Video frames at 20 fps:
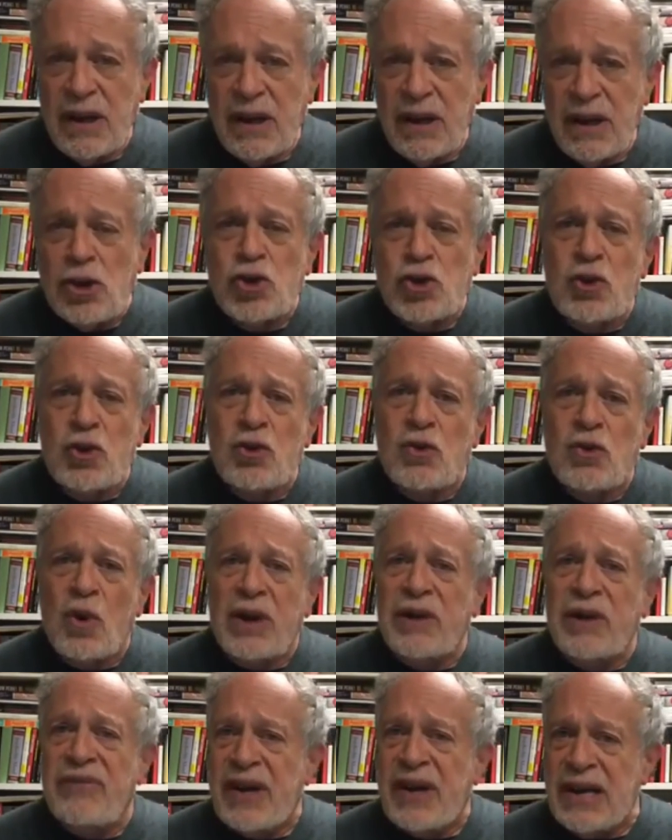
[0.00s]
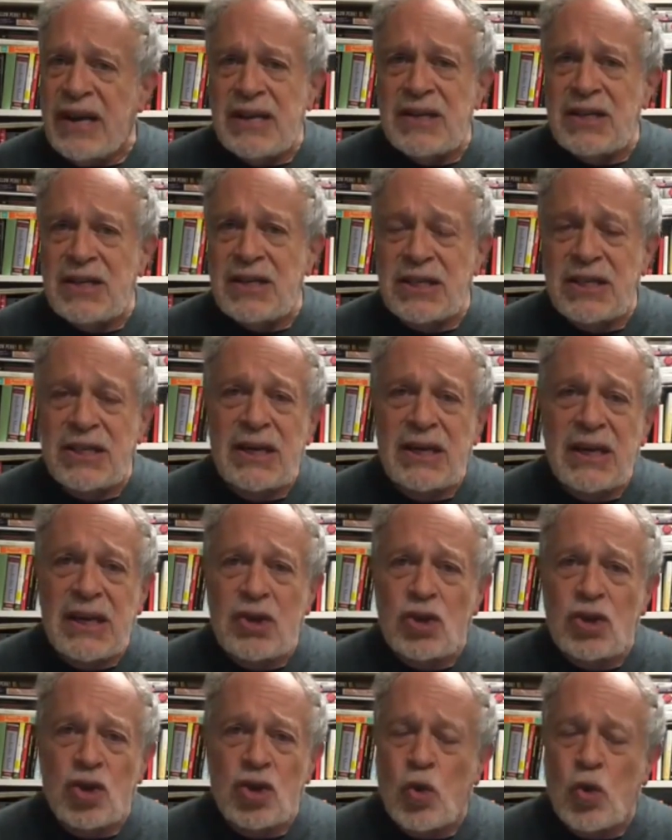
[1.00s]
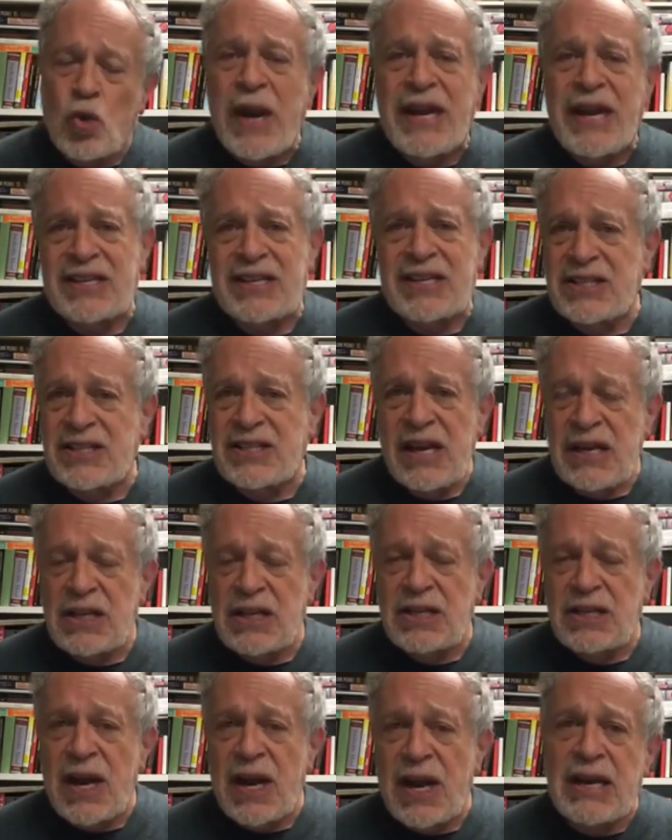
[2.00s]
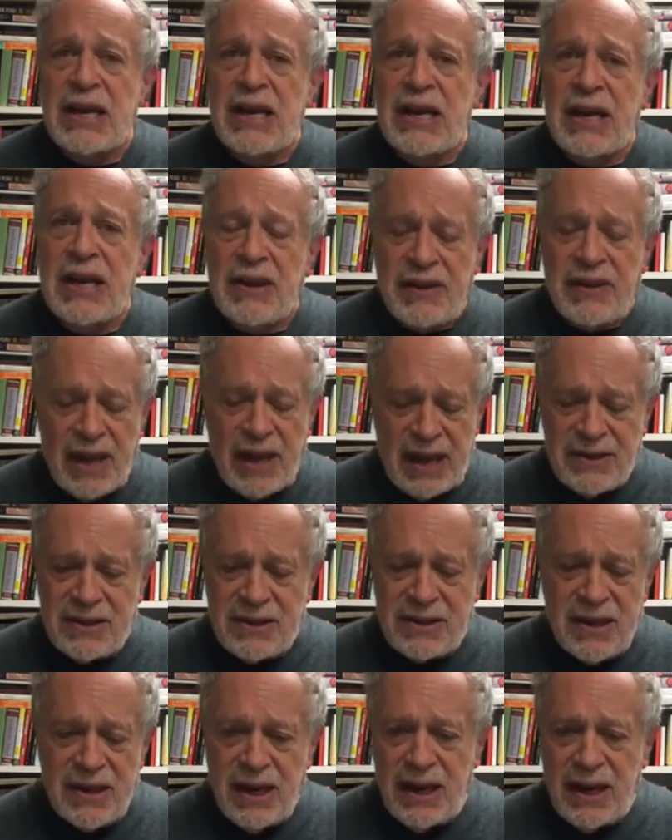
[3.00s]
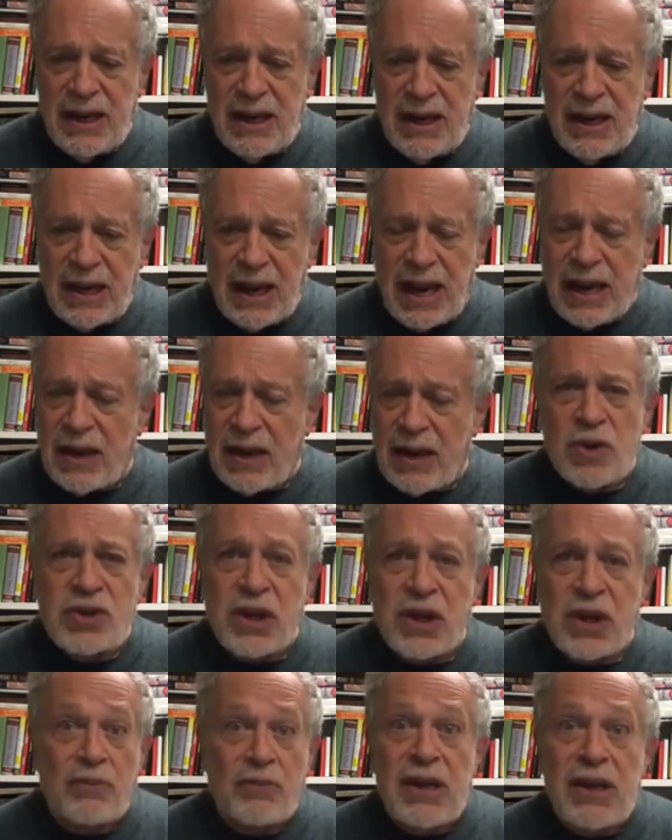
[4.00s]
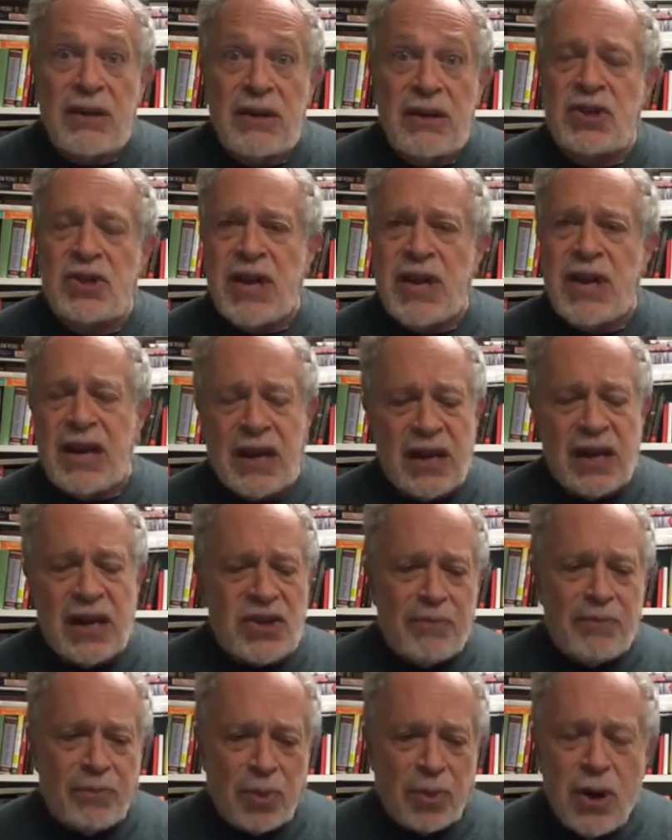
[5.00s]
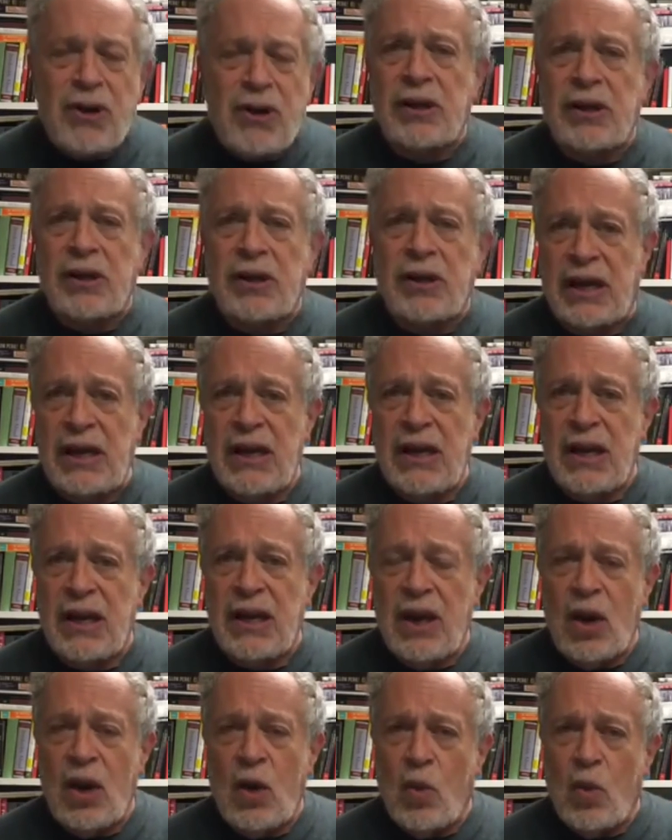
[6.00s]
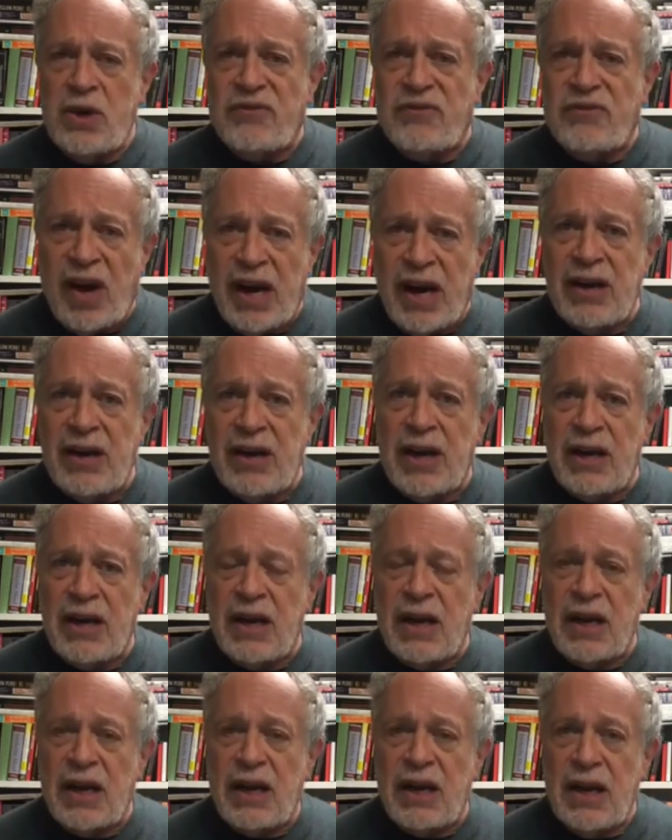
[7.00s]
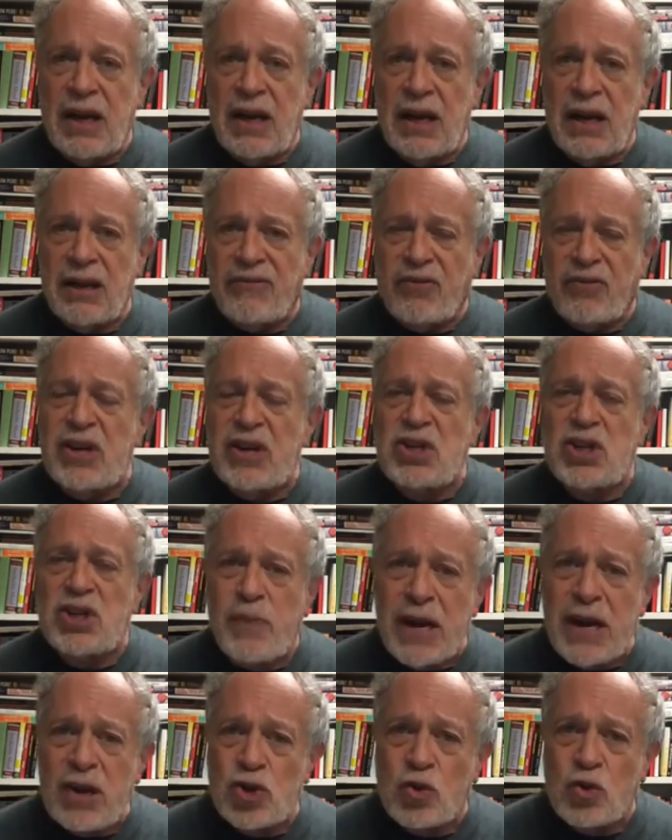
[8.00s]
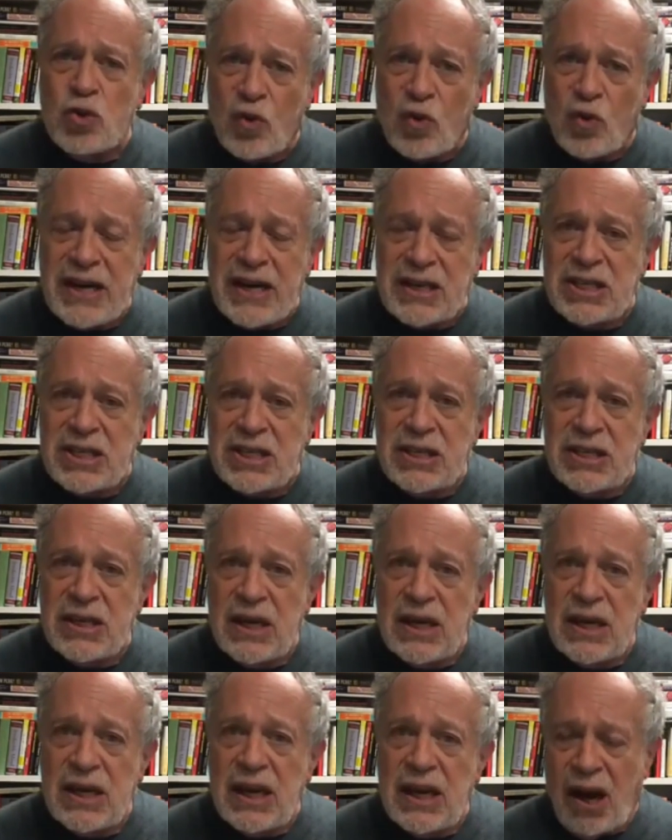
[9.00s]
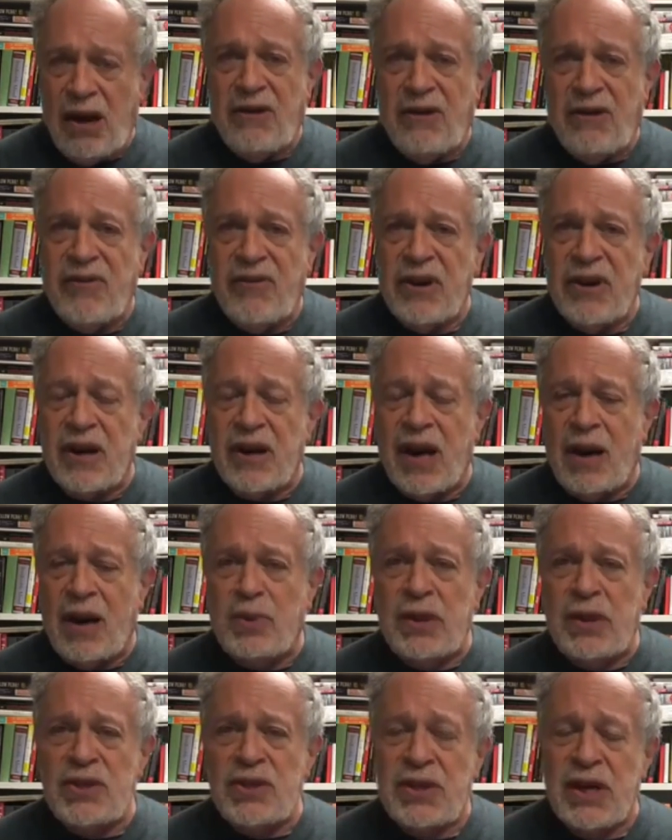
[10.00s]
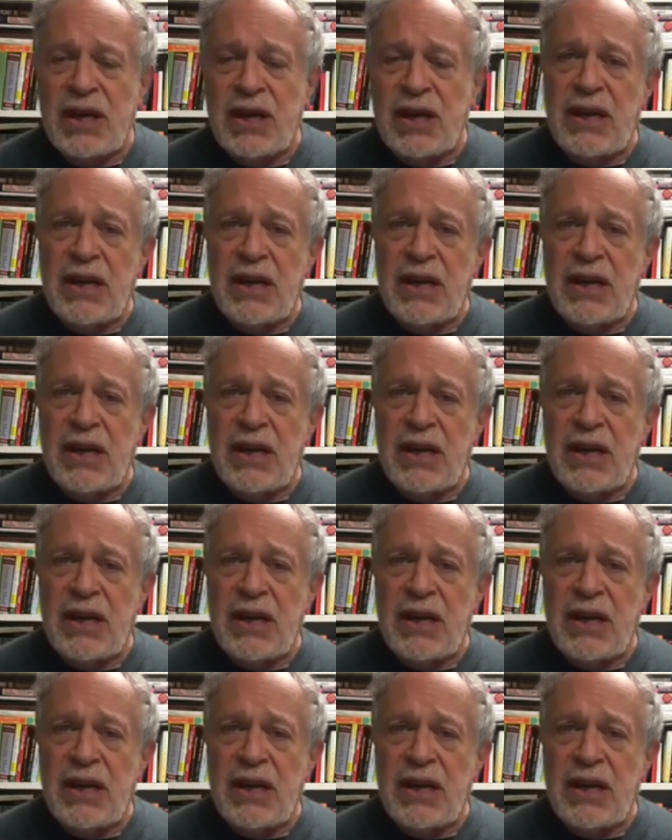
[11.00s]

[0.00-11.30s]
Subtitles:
issued one of his tweets saying that, and it was completely mistaken, he said Berkeley was violating the free speech rights of Yiannopoulos.